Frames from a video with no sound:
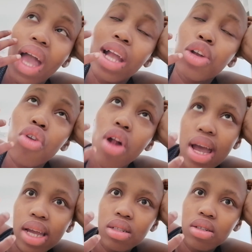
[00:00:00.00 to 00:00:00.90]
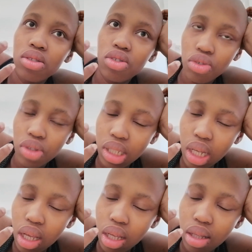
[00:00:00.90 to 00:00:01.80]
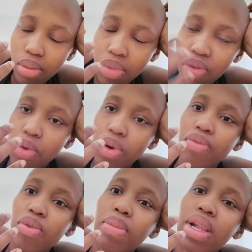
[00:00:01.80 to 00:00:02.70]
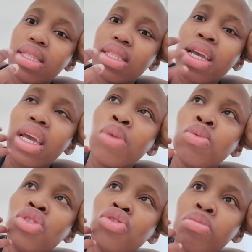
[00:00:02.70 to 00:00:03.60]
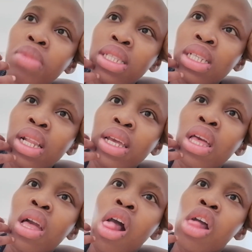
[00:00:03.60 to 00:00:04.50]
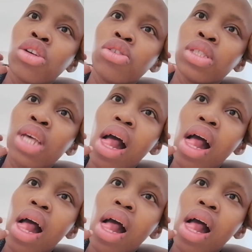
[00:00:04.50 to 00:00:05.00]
I cried on Tuesday before going for bloods. Like, it was traumatic, like, because